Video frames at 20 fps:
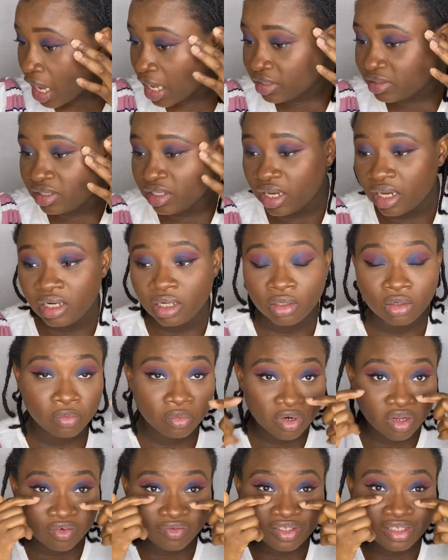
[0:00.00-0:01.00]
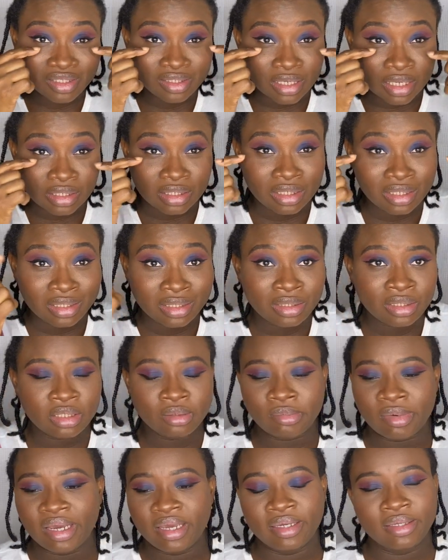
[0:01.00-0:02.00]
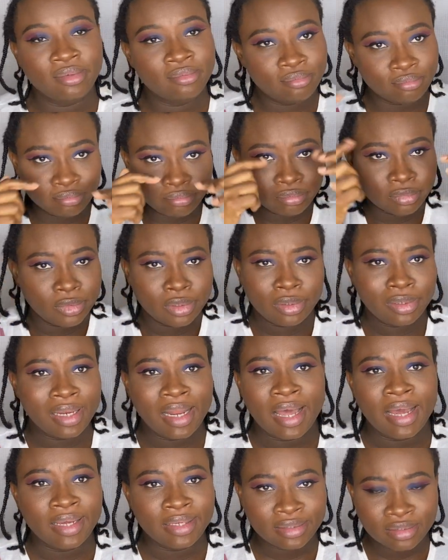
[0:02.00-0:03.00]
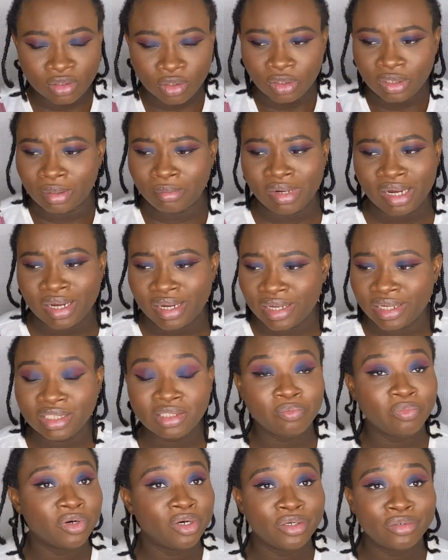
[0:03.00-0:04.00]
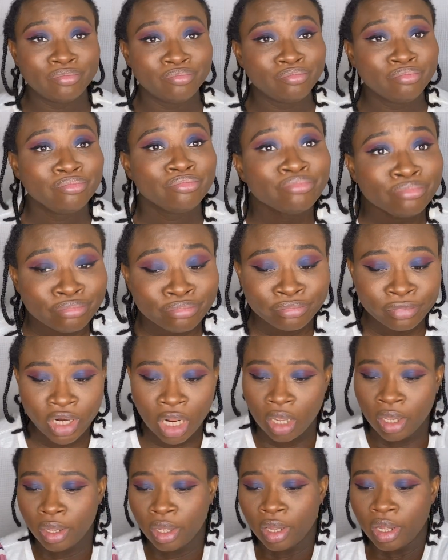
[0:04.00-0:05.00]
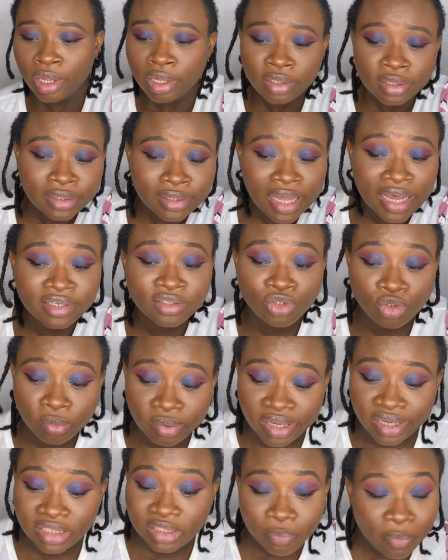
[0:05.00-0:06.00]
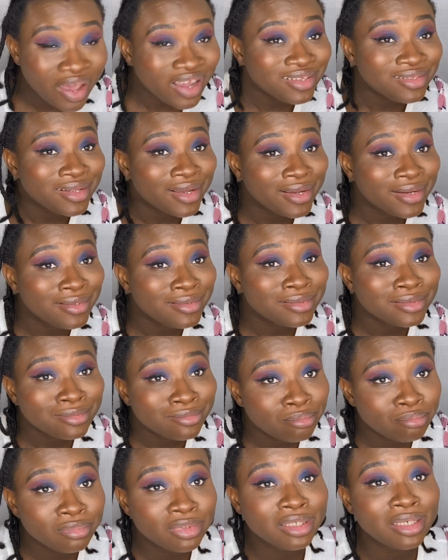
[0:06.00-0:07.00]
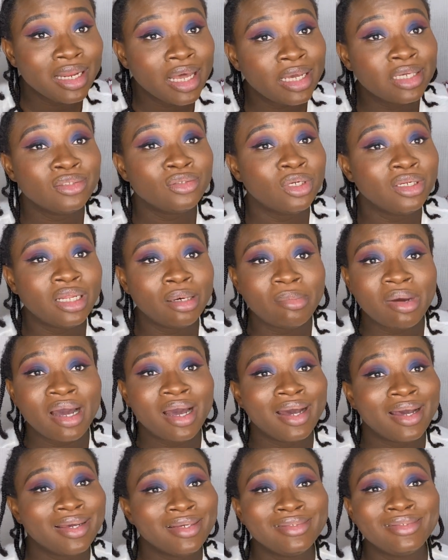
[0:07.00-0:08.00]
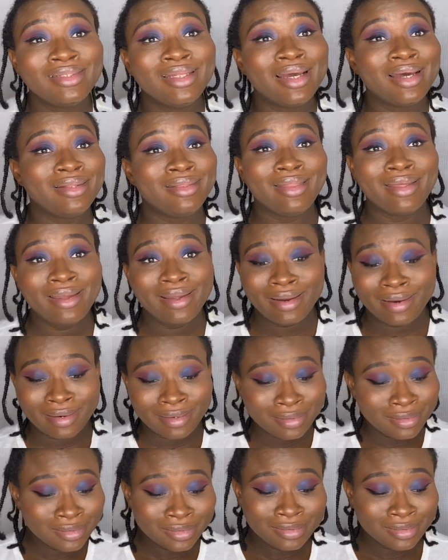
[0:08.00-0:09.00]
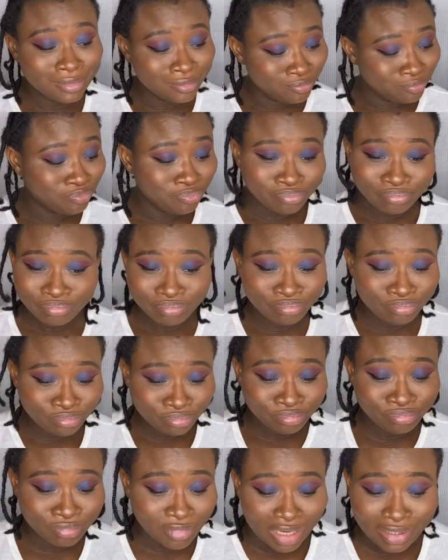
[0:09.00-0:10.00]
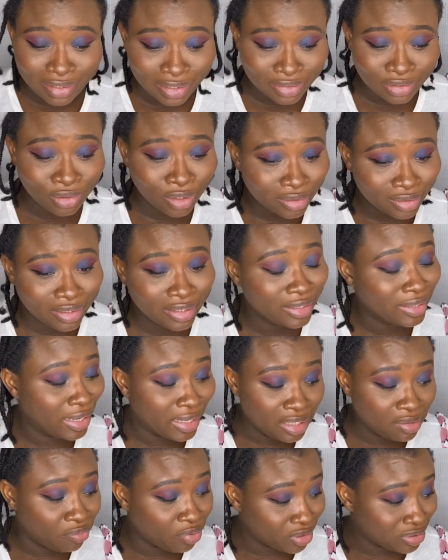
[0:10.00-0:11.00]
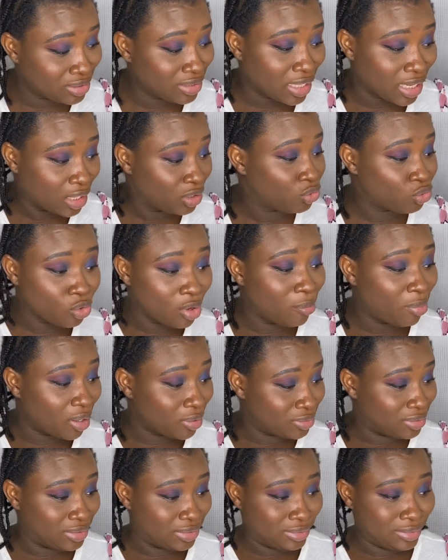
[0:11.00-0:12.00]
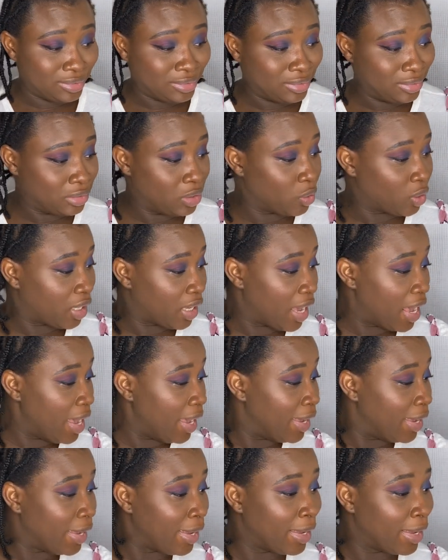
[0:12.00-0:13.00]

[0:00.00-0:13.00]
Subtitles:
I see a little bit of settling in my lines under my eyes, but that's to be expected. The lines under my eyes, they are there. There's nothing anybody can do about it. Okay,